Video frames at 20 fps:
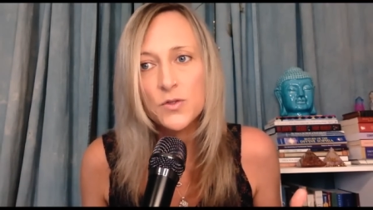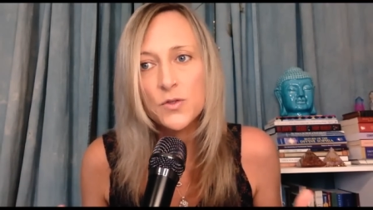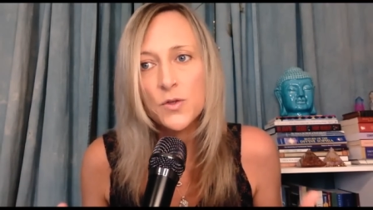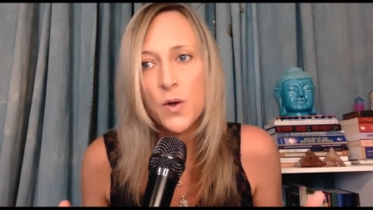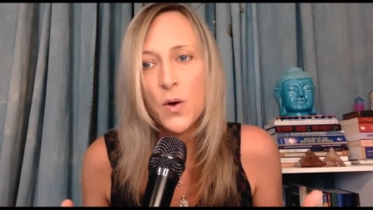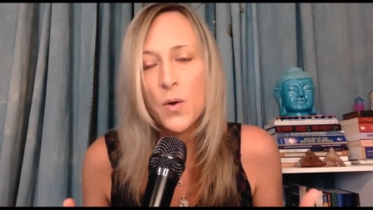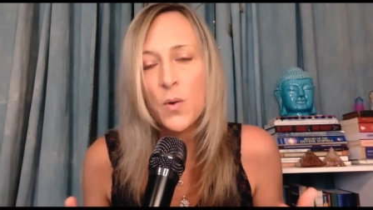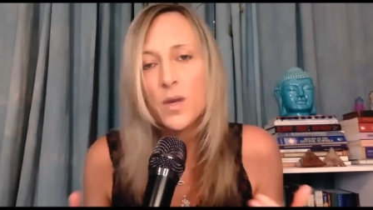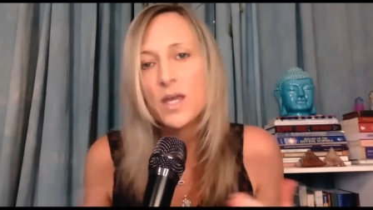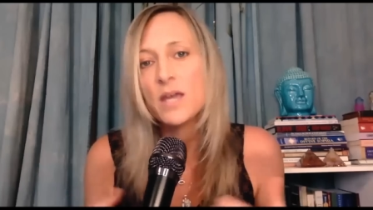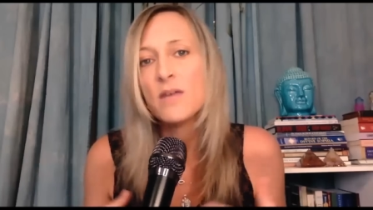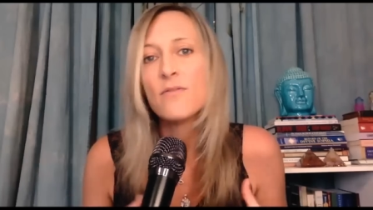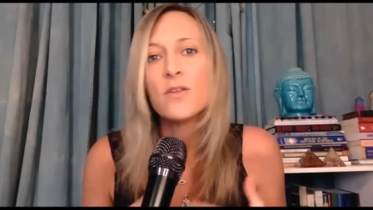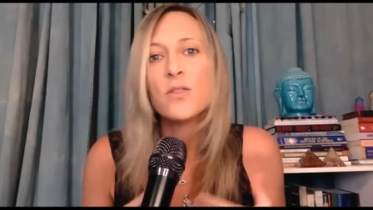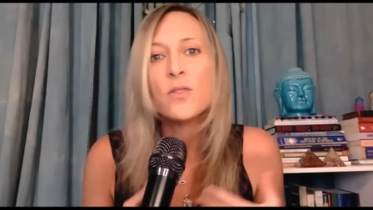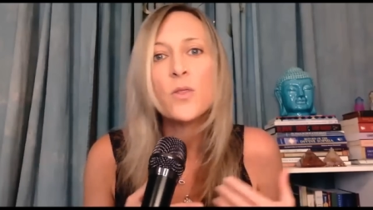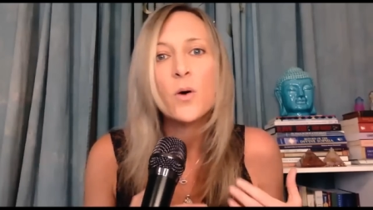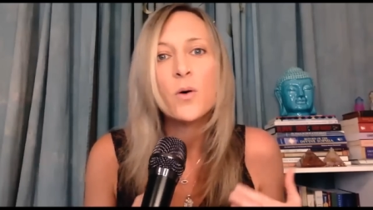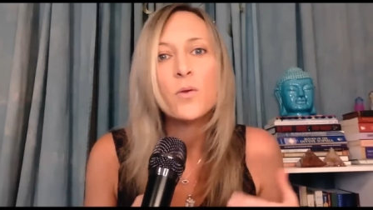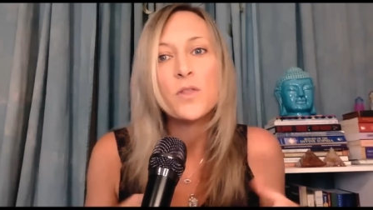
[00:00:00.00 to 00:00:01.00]
So
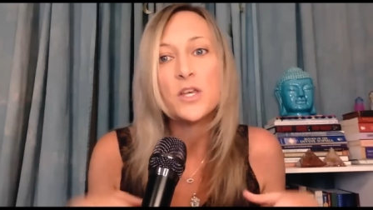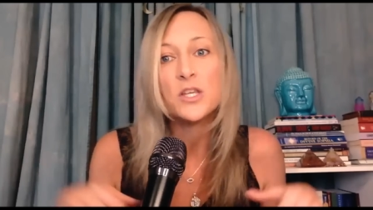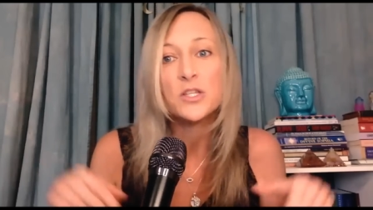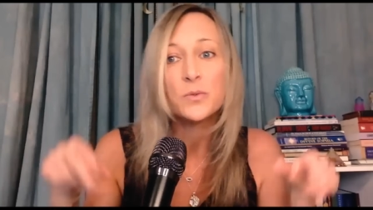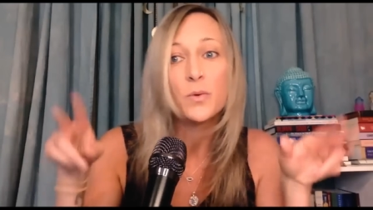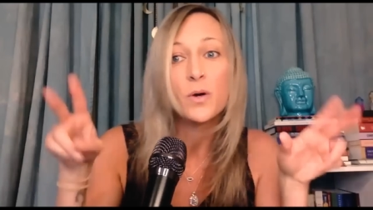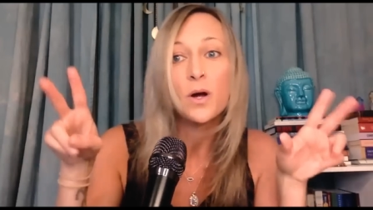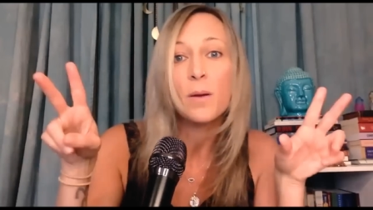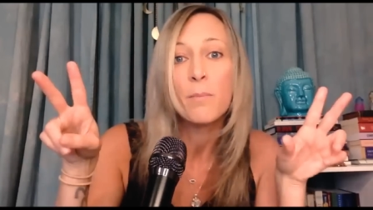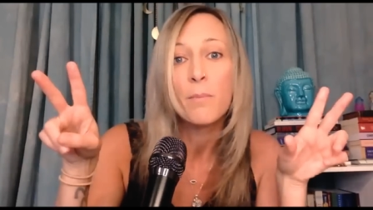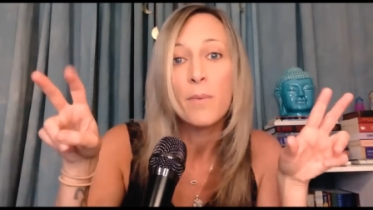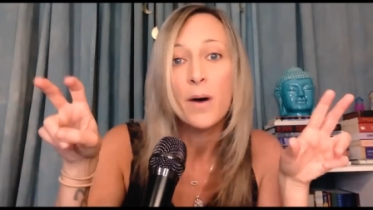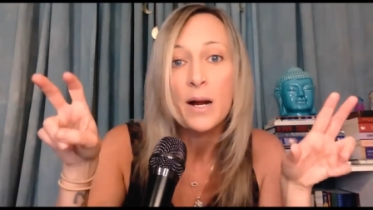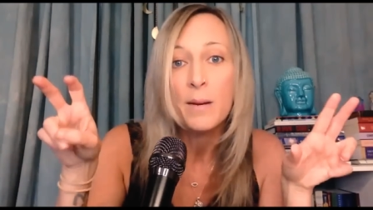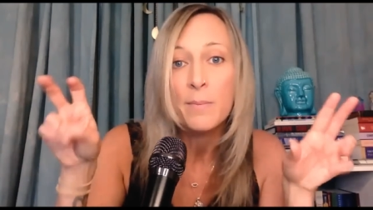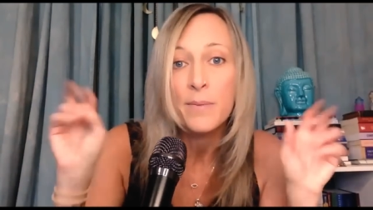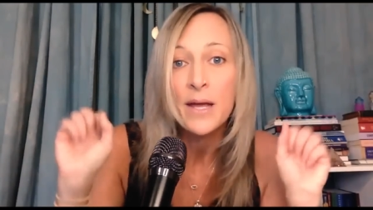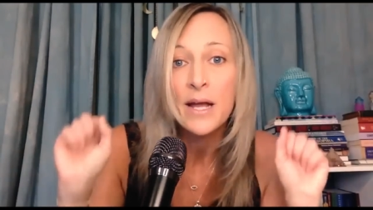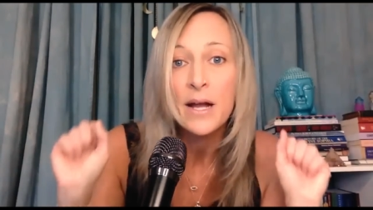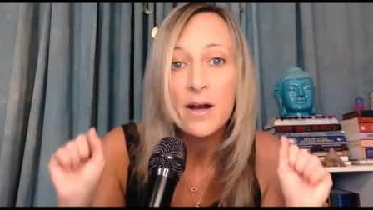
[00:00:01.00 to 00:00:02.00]
even though these were
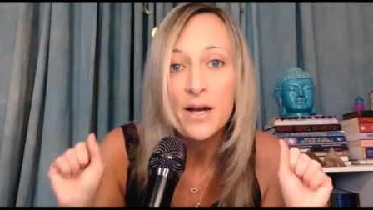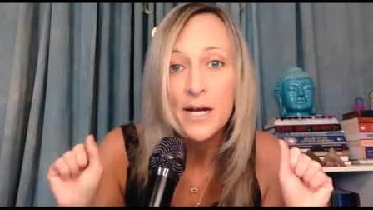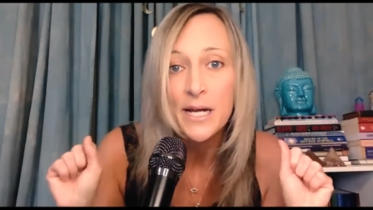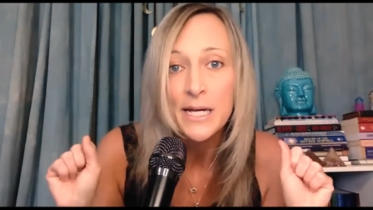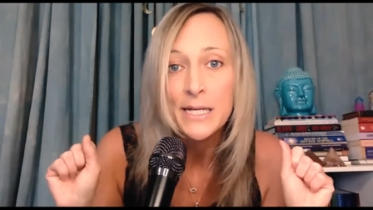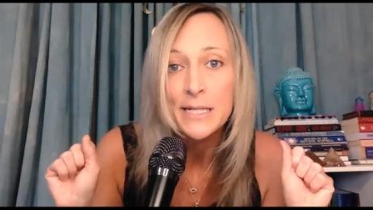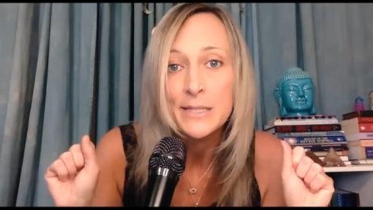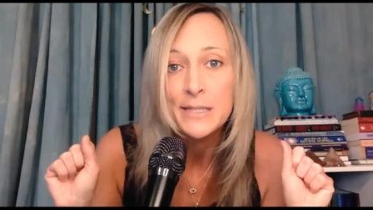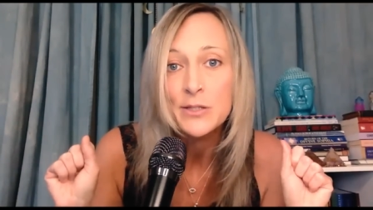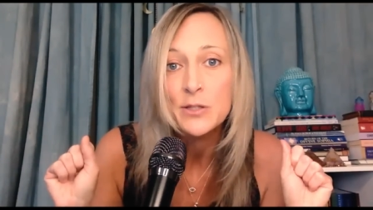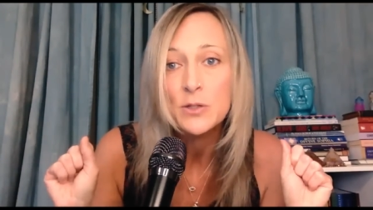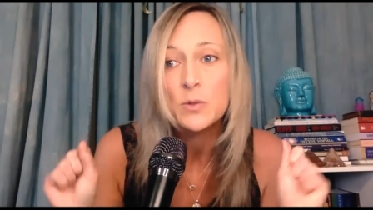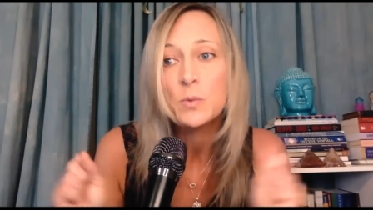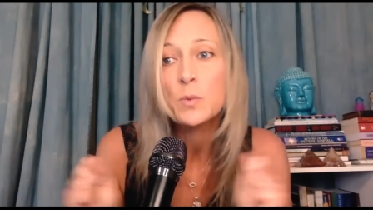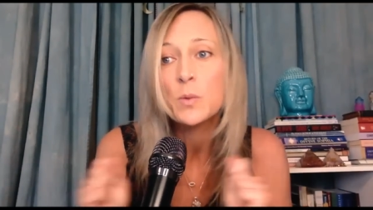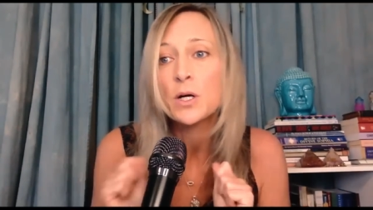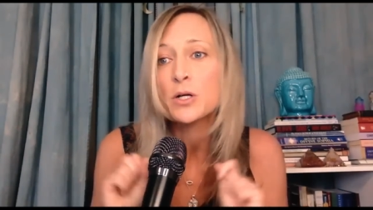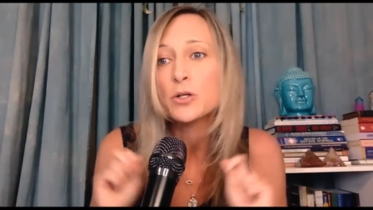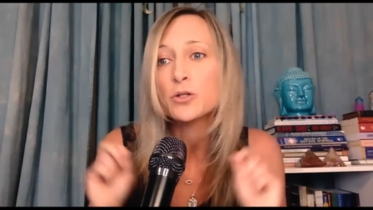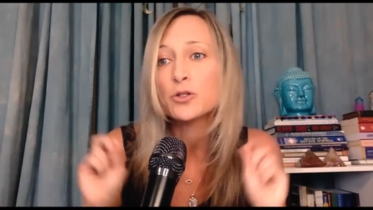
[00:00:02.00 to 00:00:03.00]
barbarians who
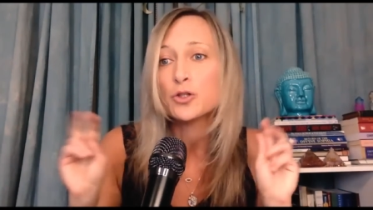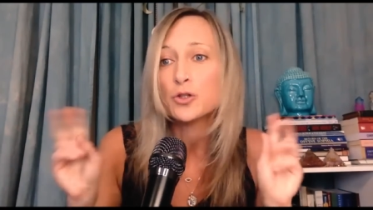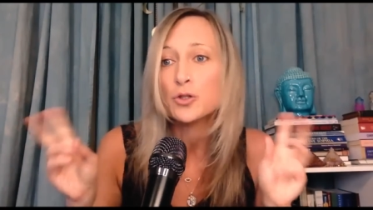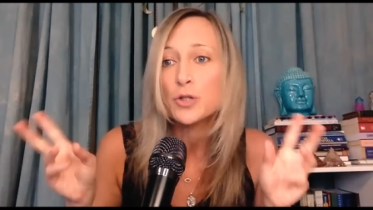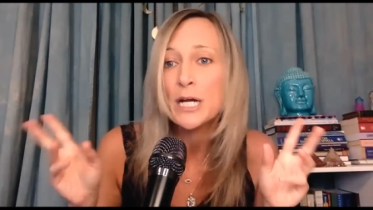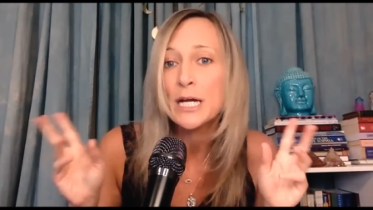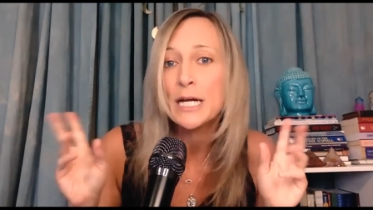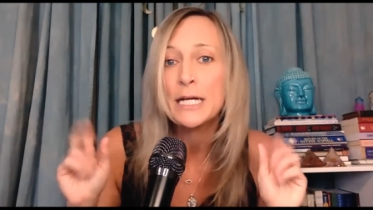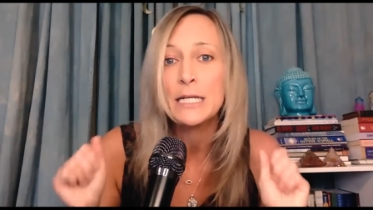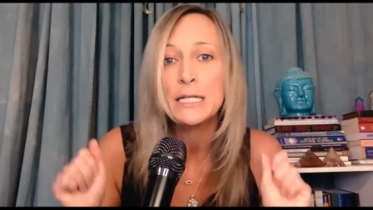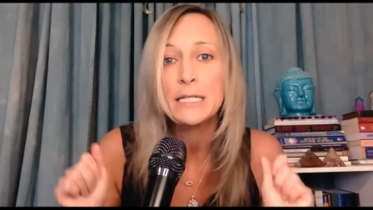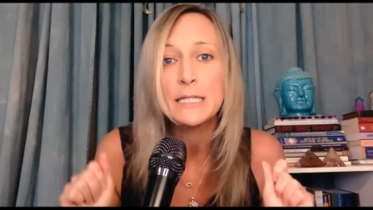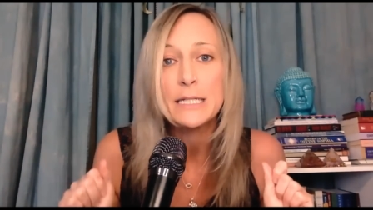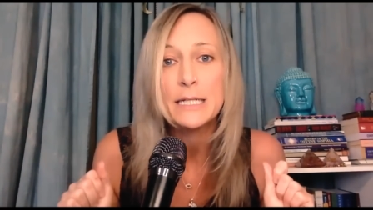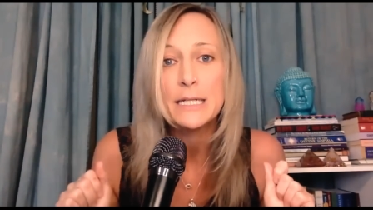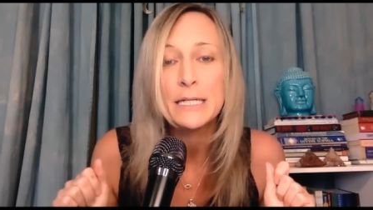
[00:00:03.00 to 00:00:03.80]
weren't trained